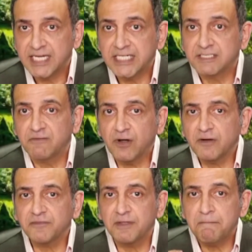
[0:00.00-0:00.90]
is one
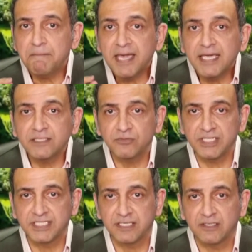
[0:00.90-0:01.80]
of the main
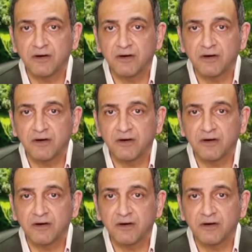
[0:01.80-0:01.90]
reasons